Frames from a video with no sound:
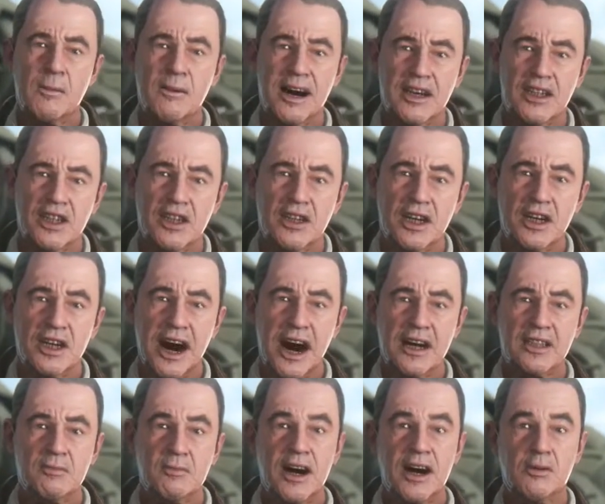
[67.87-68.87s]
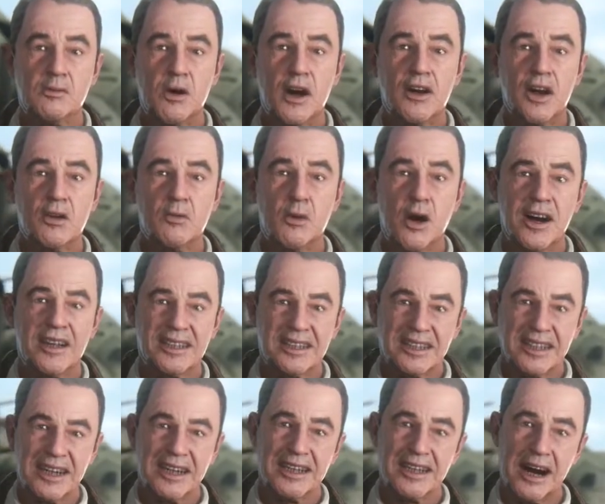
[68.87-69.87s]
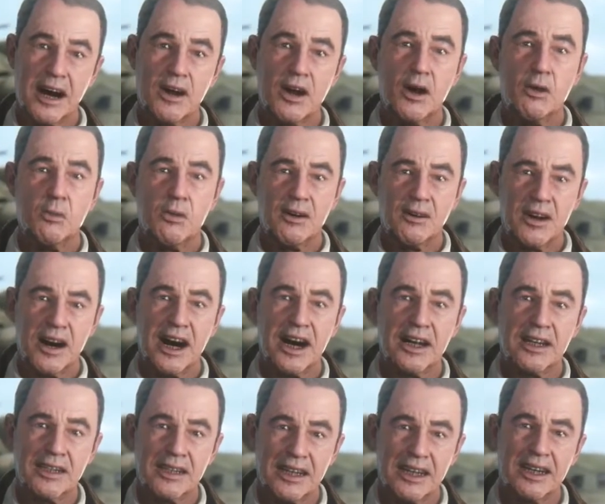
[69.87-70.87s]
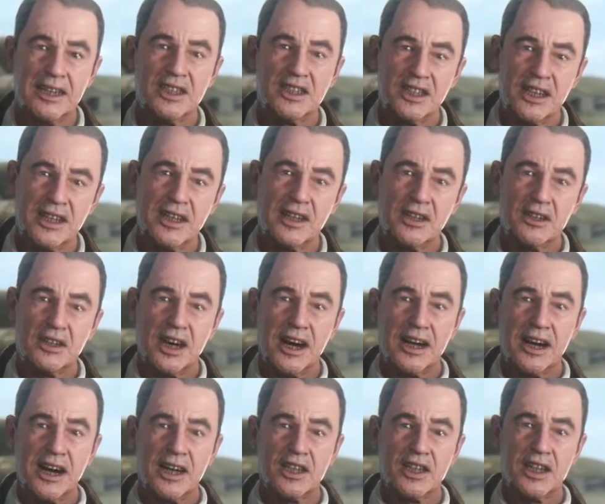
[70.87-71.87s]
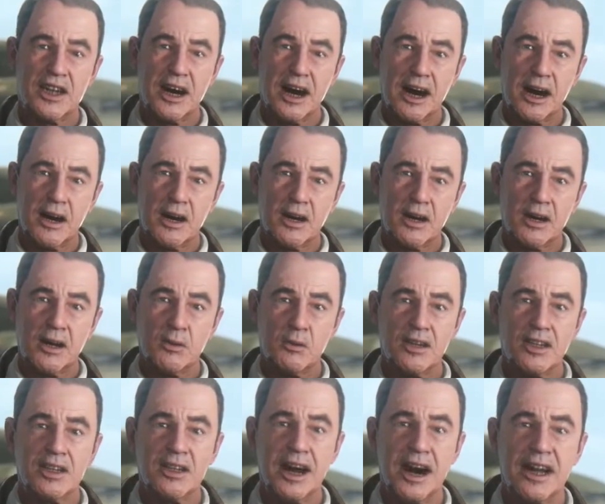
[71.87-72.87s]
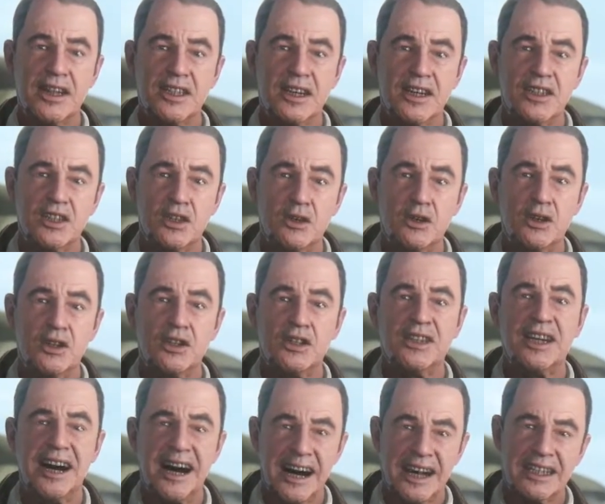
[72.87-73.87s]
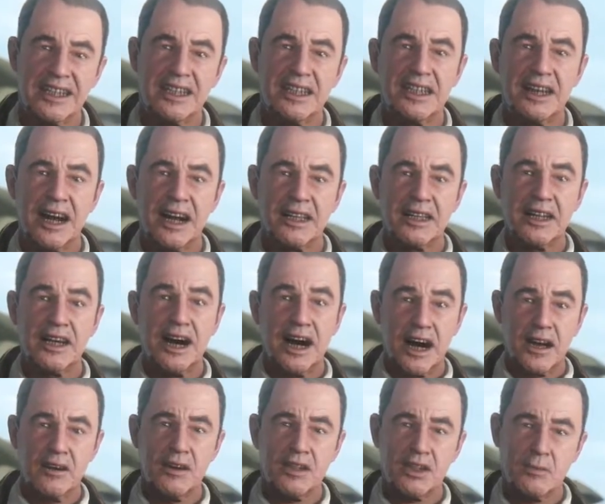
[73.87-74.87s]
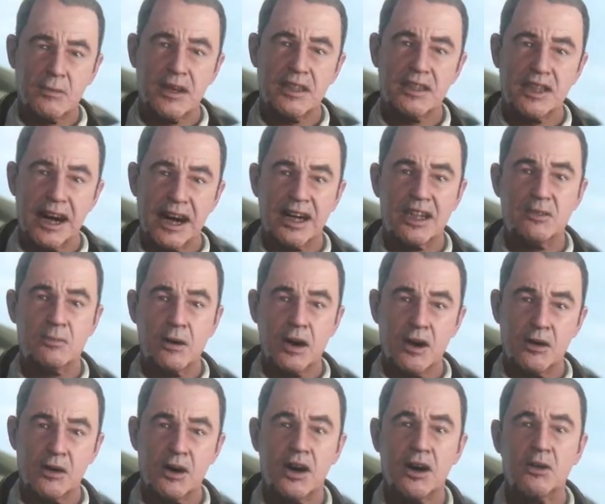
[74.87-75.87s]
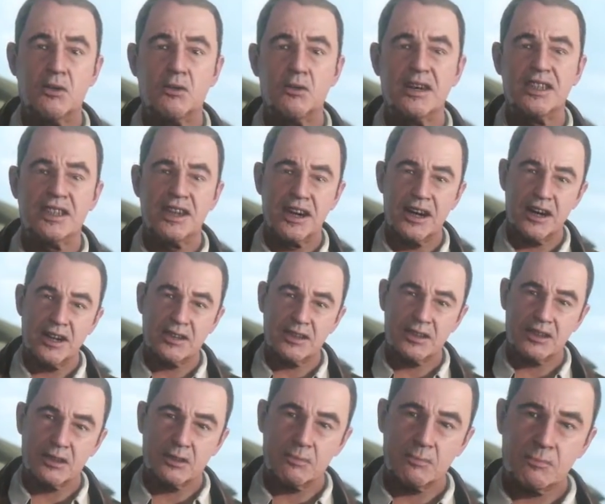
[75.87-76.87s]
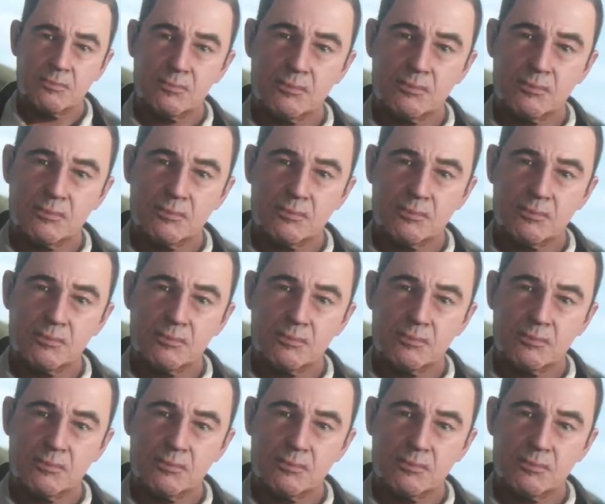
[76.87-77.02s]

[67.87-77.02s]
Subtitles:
Make sure you catch my one-on-one sit-down with their lead xenotech engineer when Galactic Tour's Intergalactic Aerospace Expo returns.